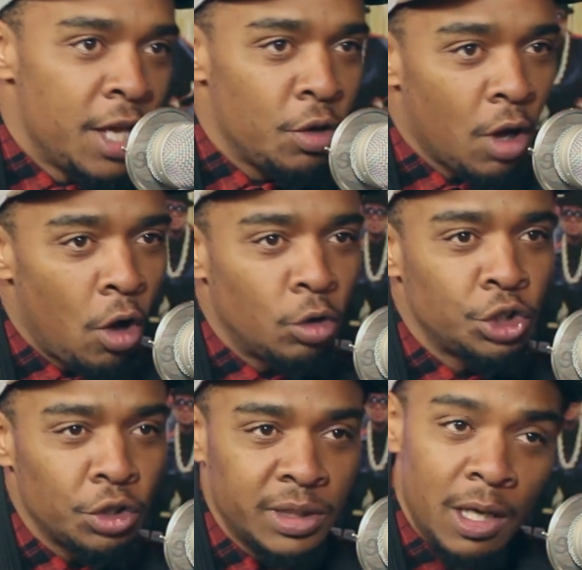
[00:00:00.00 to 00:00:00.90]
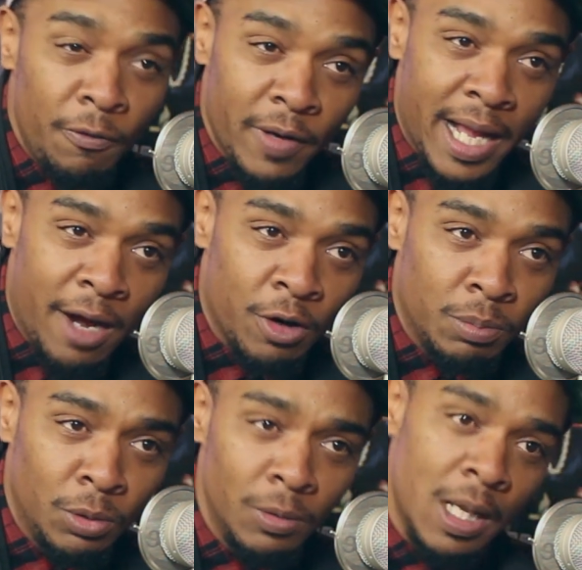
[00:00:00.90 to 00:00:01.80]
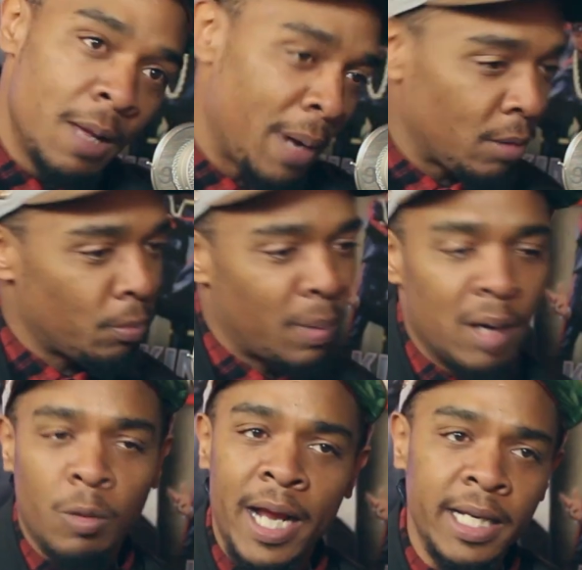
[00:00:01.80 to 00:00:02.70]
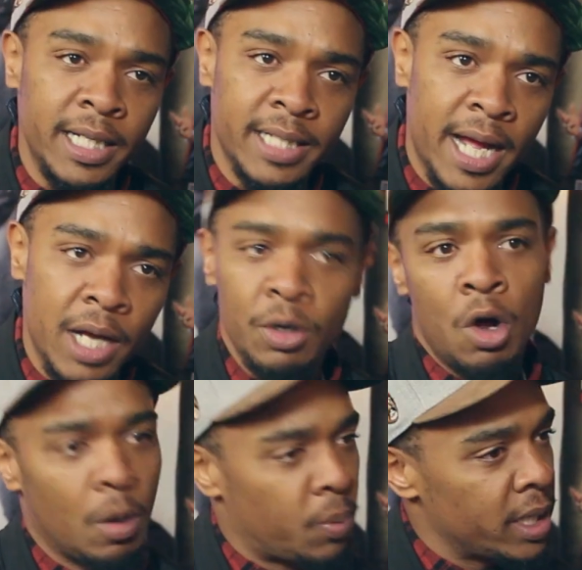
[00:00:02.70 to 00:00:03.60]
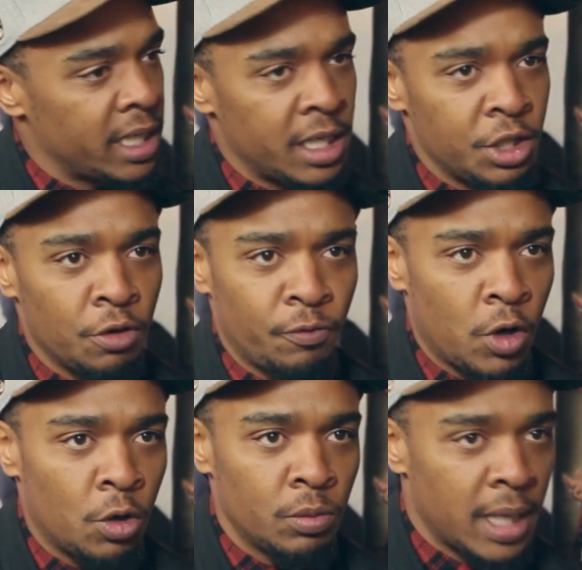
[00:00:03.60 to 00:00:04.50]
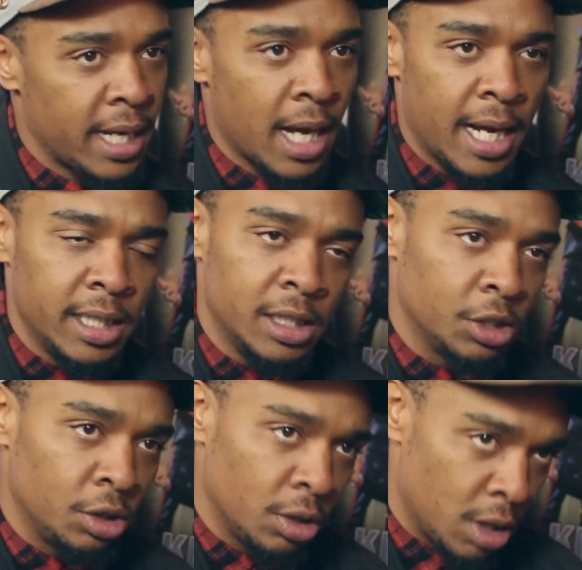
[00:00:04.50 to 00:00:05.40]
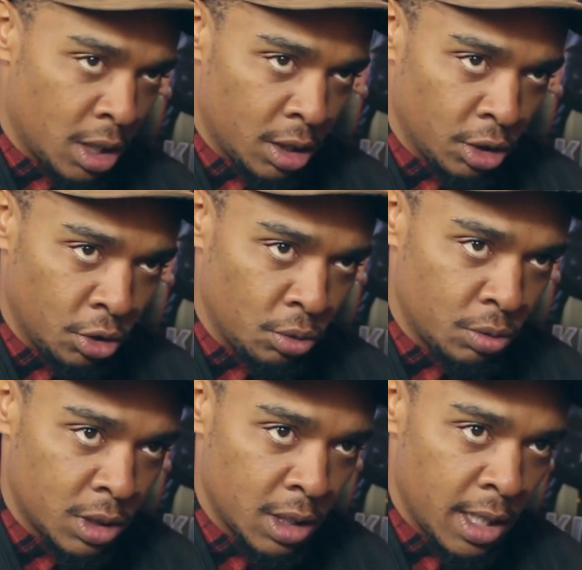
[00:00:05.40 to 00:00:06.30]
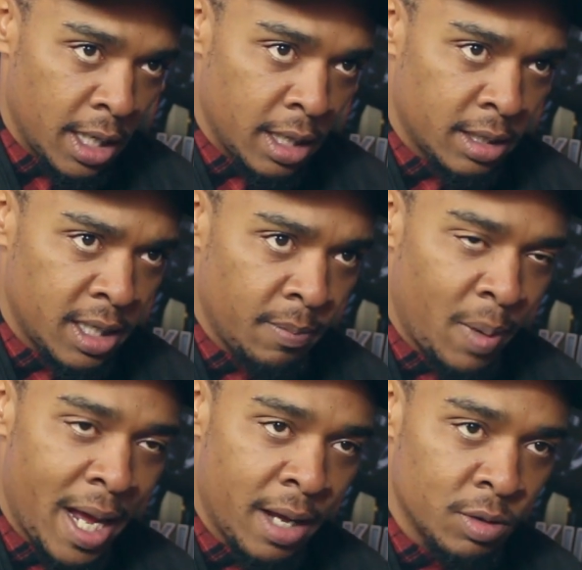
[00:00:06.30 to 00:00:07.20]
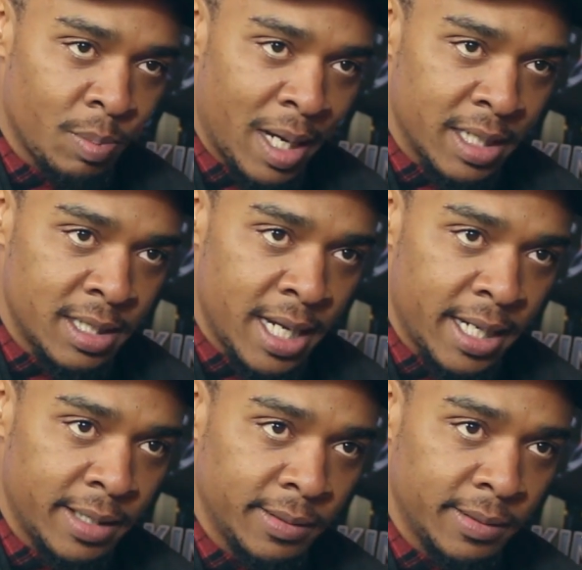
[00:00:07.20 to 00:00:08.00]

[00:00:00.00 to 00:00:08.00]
You can hold yourself accountable by writing it down or putting it in your phone like, I need to lose 10 pounds by this date.